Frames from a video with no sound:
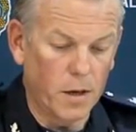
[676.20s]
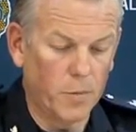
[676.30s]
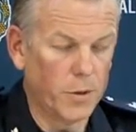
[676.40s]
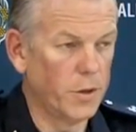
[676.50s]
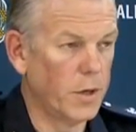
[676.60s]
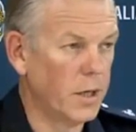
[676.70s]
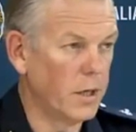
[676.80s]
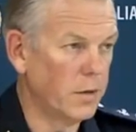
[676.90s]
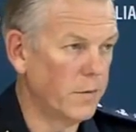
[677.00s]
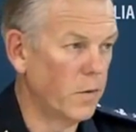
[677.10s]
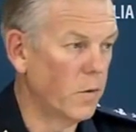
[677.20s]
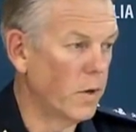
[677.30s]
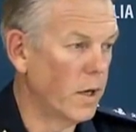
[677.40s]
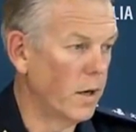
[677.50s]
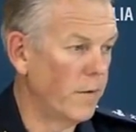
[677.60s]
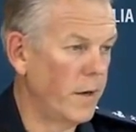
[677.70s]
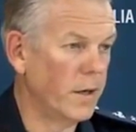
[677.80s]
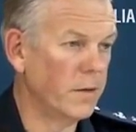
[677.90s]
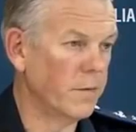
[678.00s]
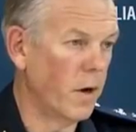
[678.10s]
opportunities for uh,
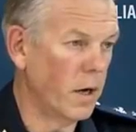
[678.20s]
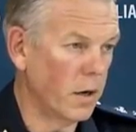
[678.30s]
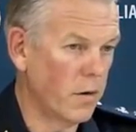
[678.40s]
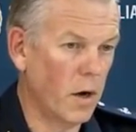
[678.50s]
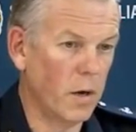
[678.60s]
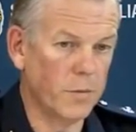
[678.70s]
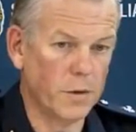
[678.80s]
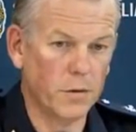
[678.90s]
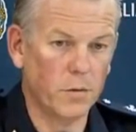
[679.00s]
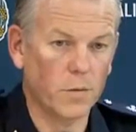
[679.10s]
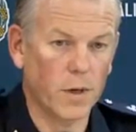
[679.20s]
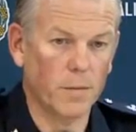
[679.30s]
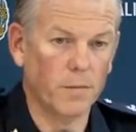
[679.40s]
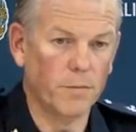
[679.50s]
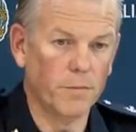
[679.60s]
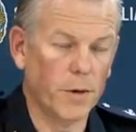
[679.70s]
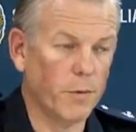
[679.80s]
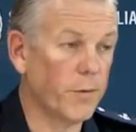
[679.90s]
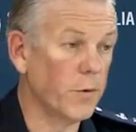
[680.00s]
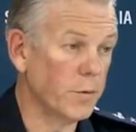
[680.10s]
offenders of violent crime to um, be
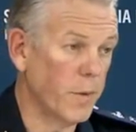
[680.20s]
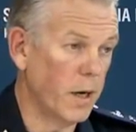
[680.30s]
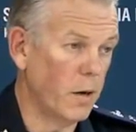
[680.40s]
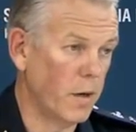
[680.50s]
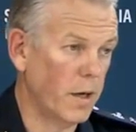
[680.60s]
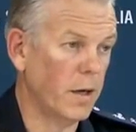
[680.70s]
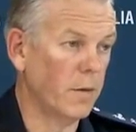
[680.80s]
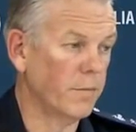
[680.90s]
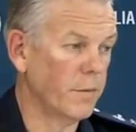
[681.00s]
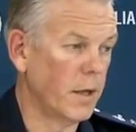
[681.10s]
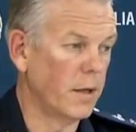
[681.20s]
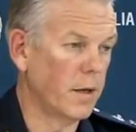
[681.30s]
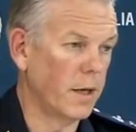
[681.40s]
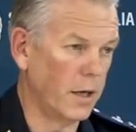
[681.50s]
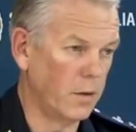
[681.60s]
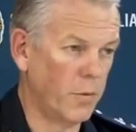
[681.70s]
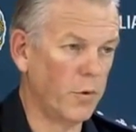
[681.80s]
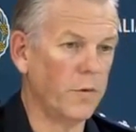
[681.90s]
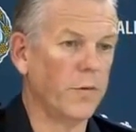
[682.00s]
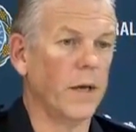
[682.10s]
refused bail. Um, they need to
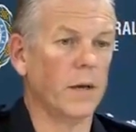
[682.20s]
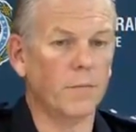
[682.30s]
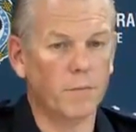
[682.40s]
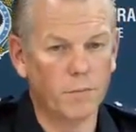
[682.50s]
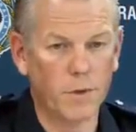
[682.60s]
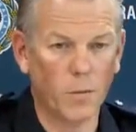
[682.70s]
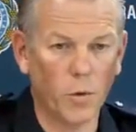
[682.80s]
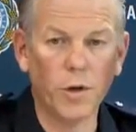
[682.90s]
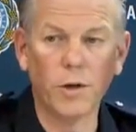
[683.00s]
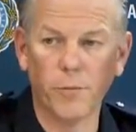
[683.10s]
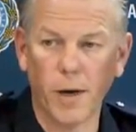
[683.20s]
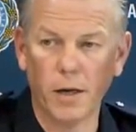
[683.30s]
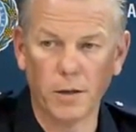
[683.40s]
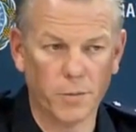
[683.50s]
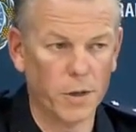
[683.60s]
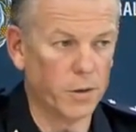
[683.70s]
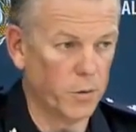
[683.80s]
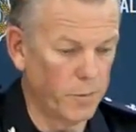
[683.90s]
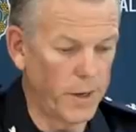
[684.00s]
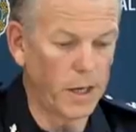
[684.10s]
prove they're, they're worthy of bail as opposed to
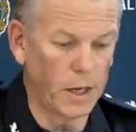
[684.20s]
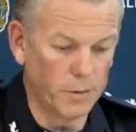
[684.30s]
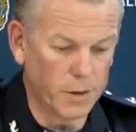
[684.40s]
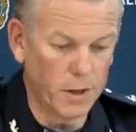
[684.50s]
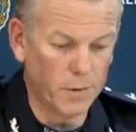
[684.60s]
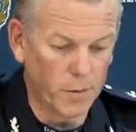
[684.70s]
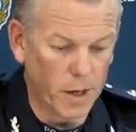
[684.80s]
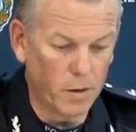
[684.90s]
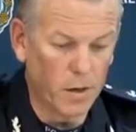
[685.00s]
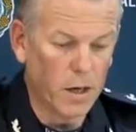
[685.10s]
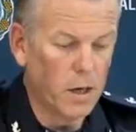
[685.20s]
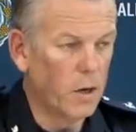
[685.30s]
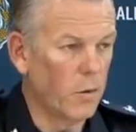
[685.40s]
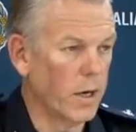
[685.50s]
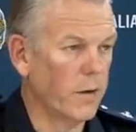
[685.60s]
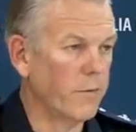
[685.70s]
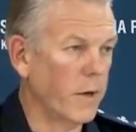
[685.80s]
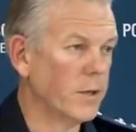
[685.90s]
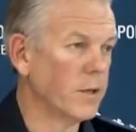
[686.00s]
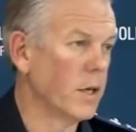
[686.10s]
automatically receiving bail. We have
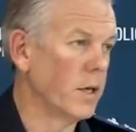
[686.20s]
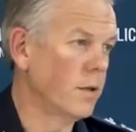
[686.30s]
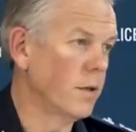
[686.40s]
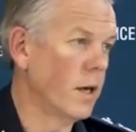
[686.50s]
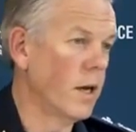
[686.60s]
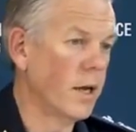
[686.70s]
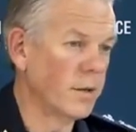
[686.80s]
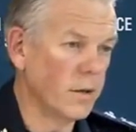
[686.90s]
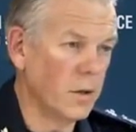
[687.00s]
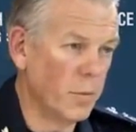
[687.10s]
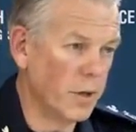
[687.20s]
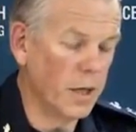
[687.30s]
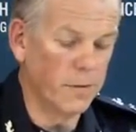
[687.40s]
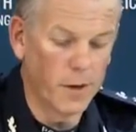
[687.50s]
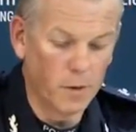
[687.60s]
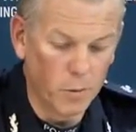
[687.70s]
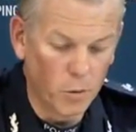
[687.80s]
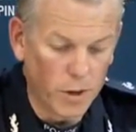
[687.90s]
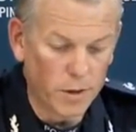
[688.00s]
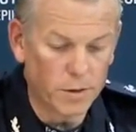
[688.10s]
legislation that allows us to protect vulnerable
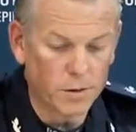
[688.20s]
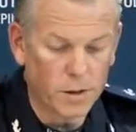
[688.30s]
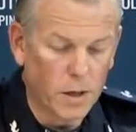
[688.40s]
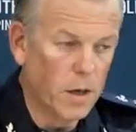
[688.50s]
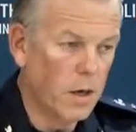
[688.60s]
witnesses.